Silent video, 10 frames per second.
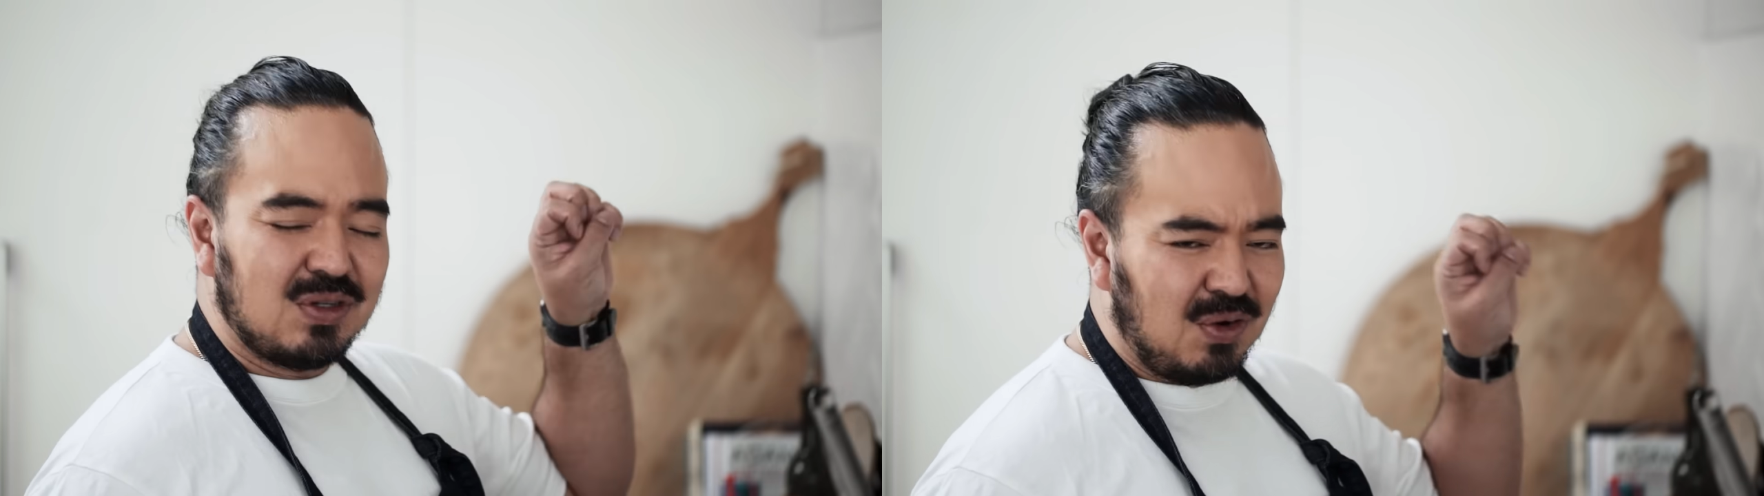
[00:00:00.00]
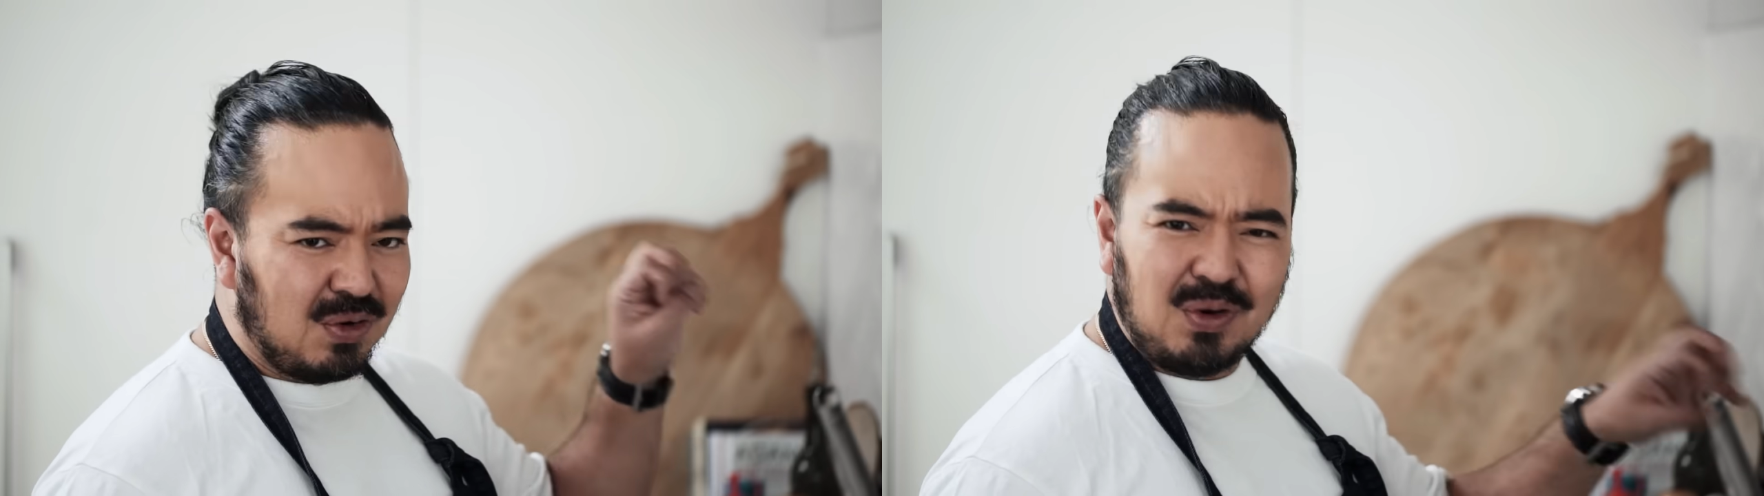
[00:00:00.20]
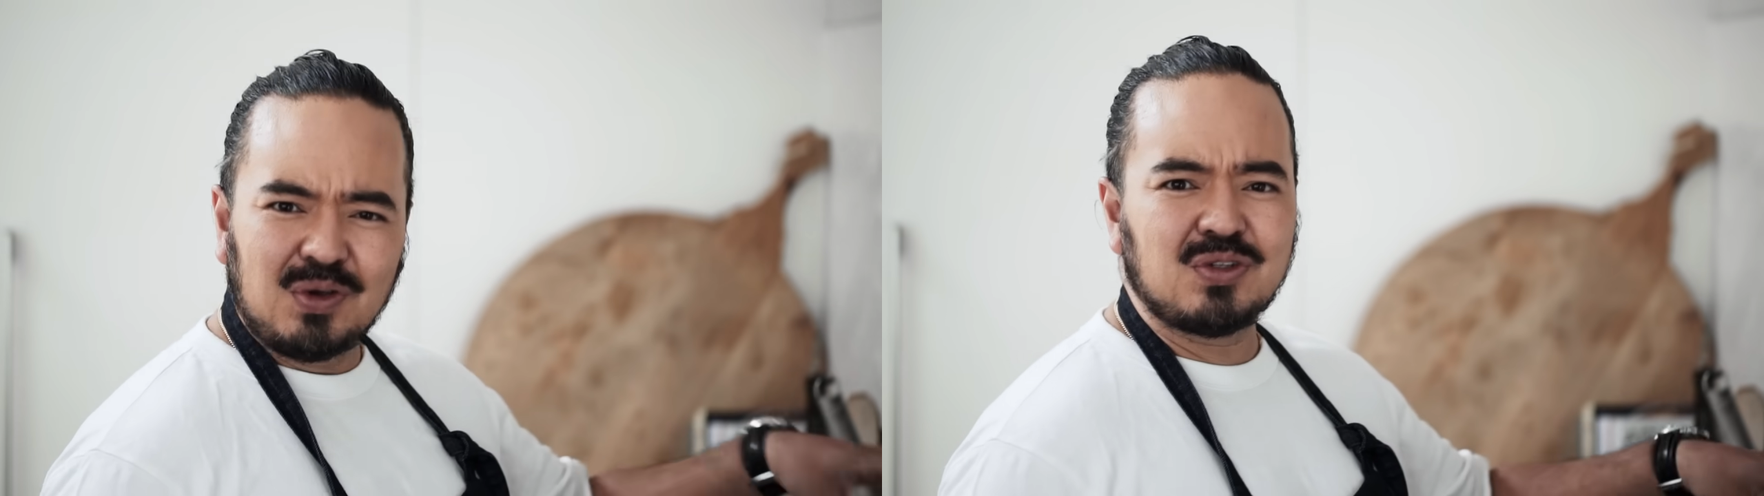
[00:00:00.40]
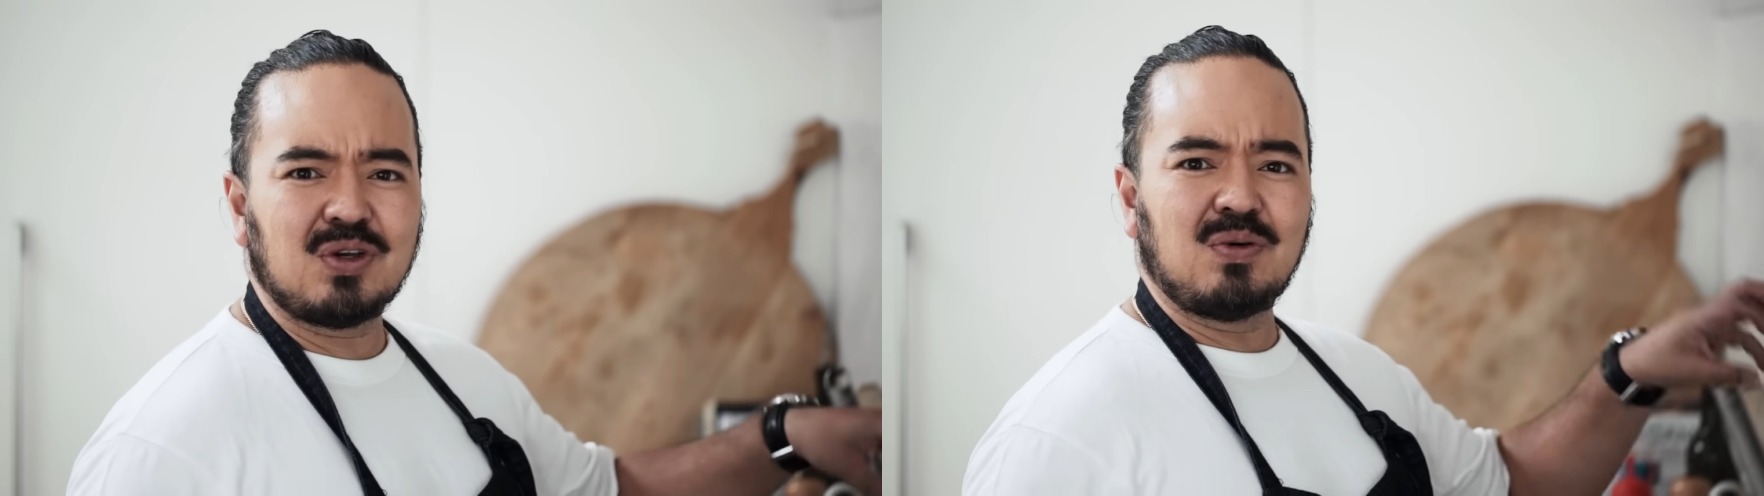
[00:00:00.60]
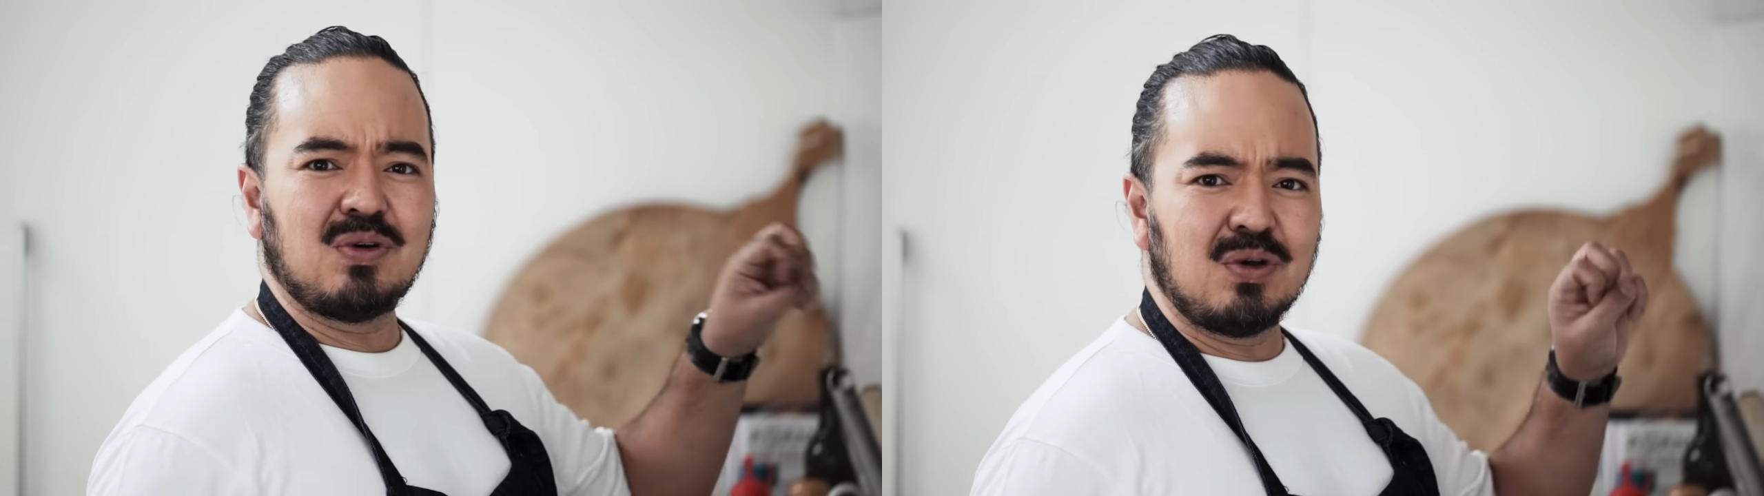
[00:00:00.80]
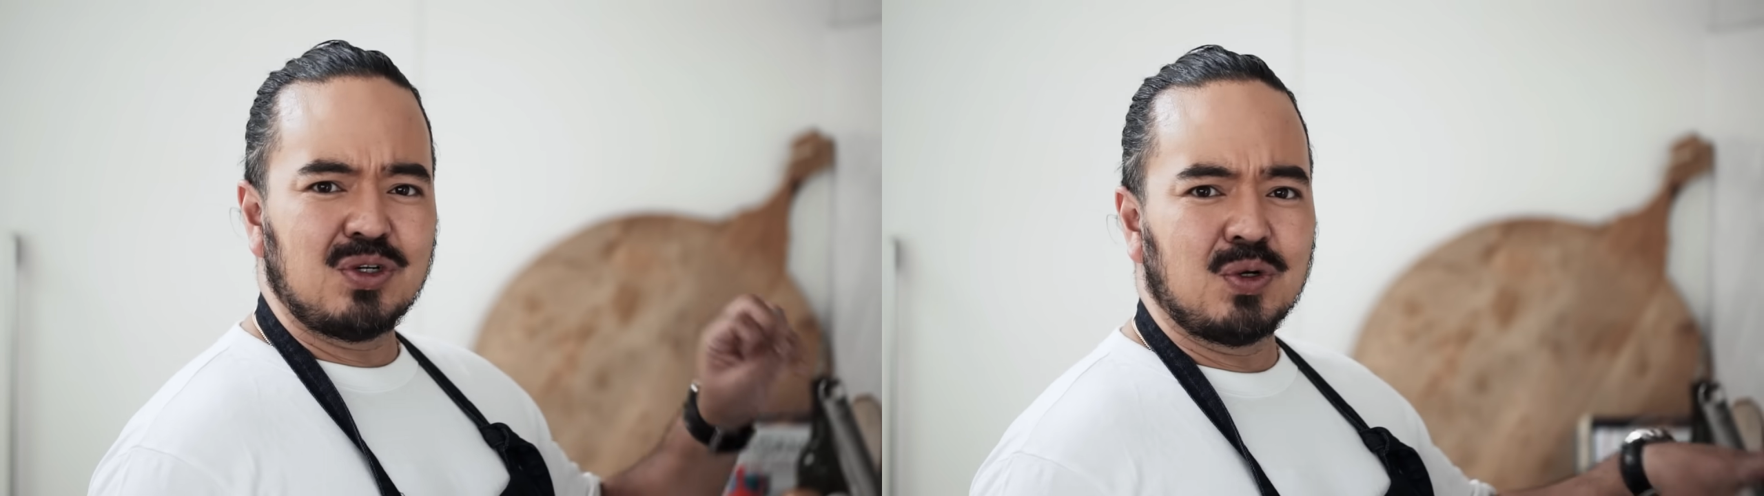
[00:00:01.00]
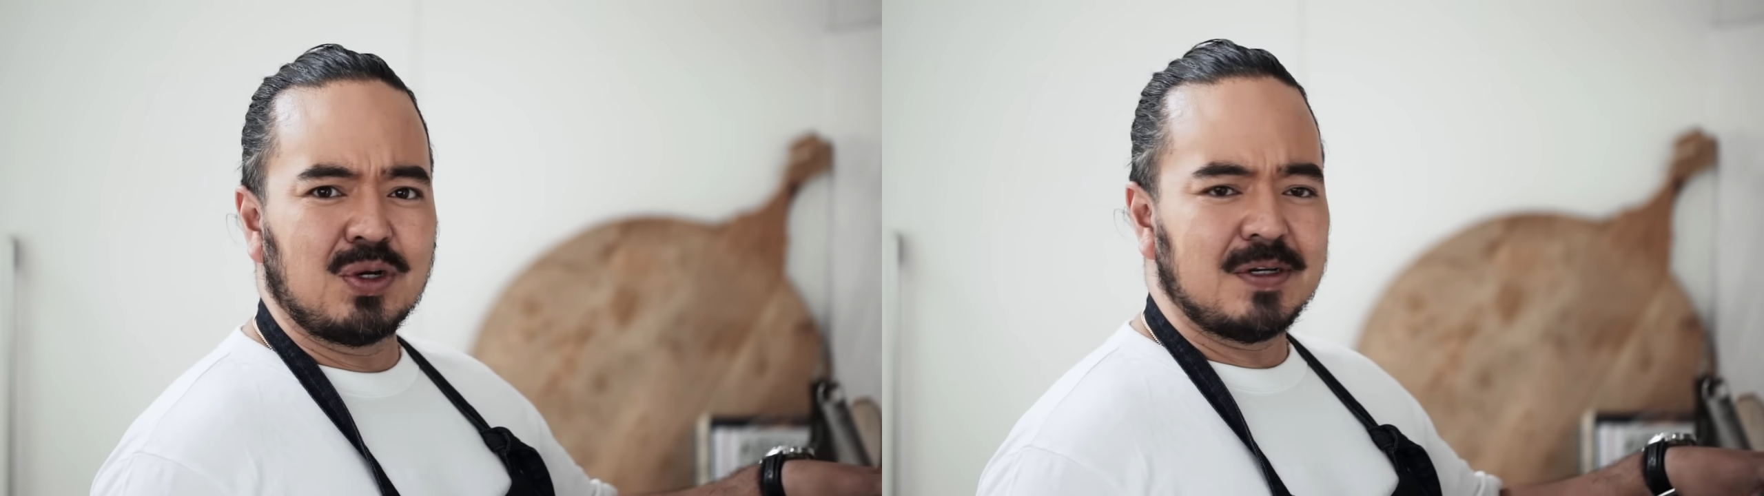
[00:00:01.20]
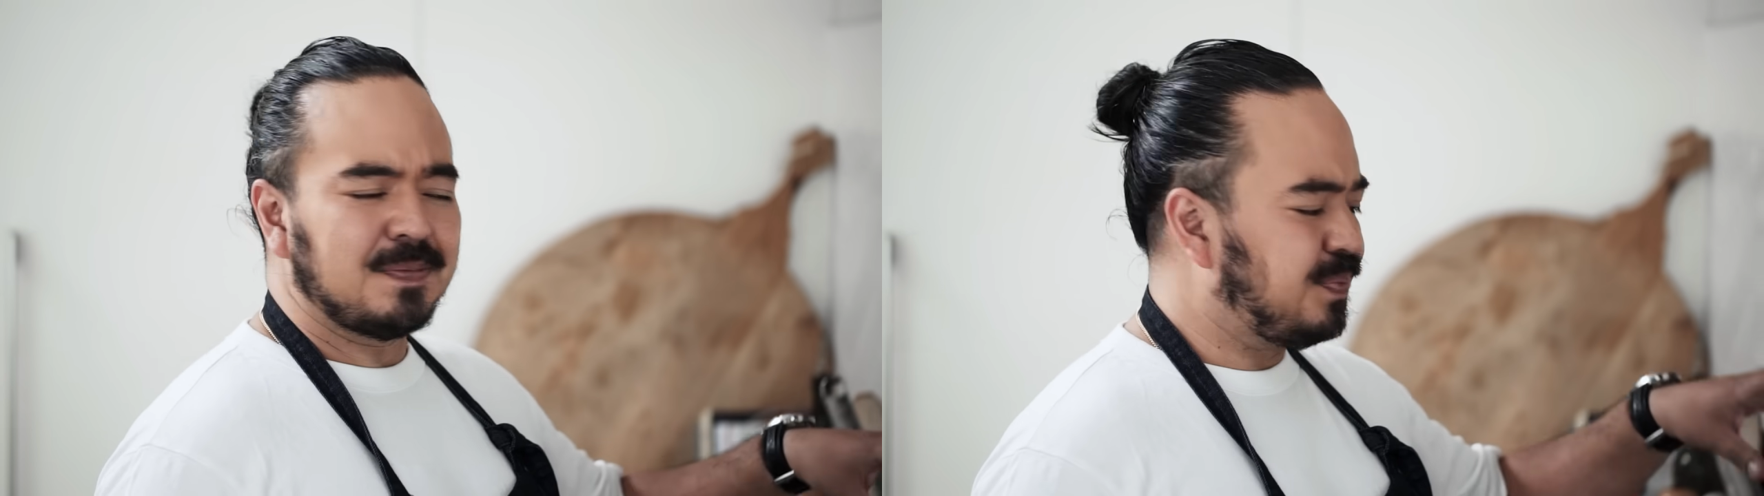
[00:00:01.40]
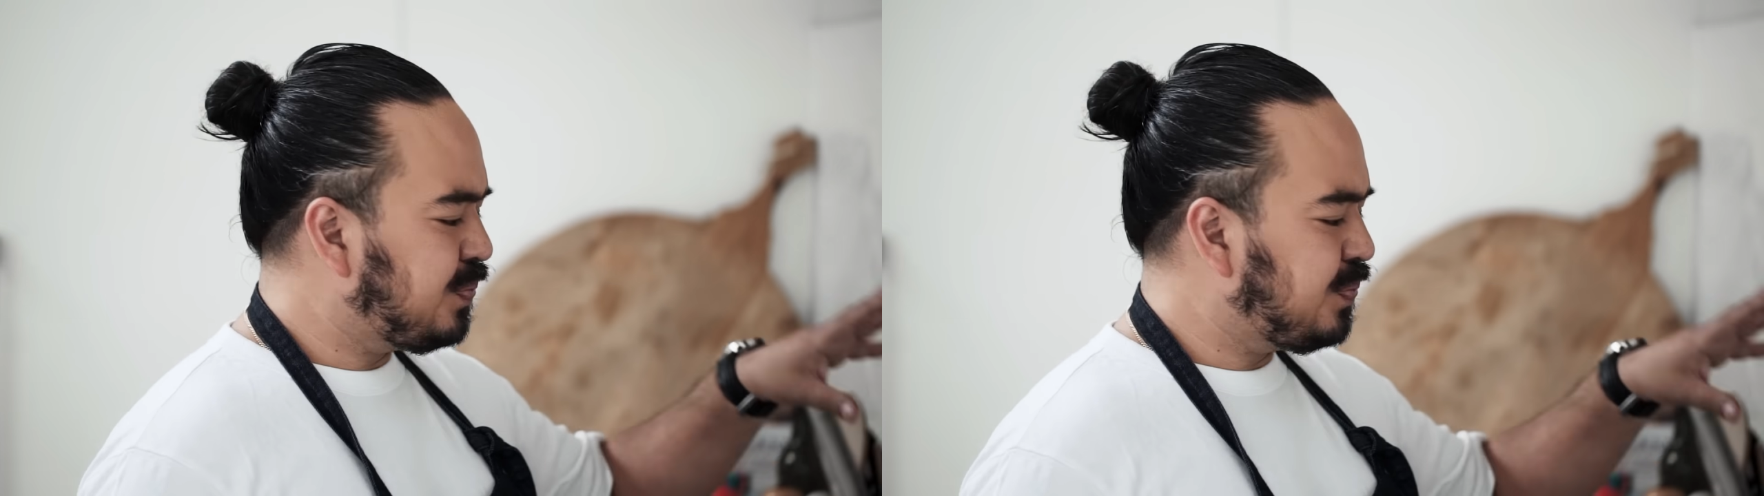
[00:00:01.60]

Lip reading: got no salt, no sugar,